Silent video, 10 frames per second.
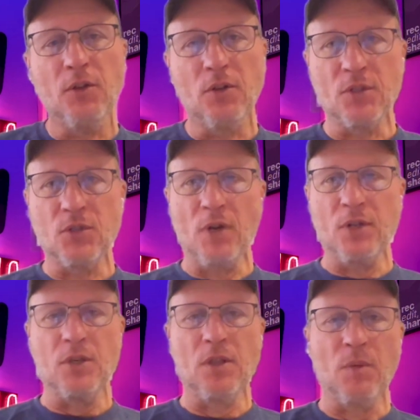you could
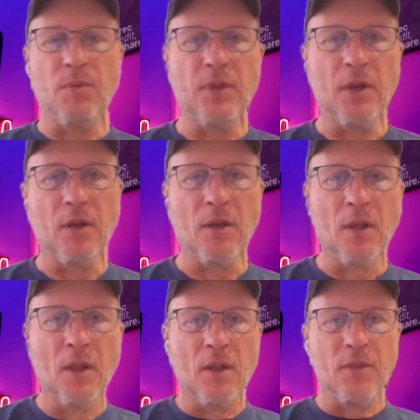structure the
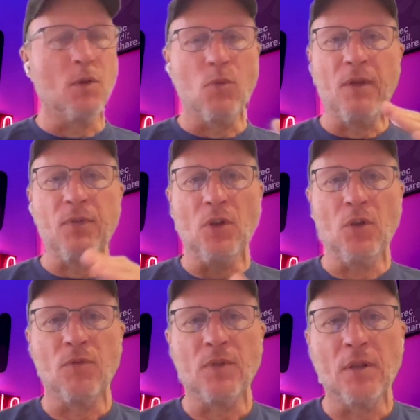
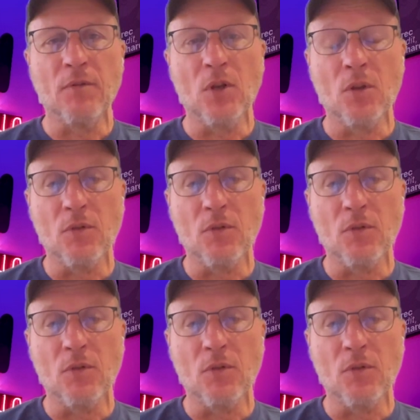revenue that,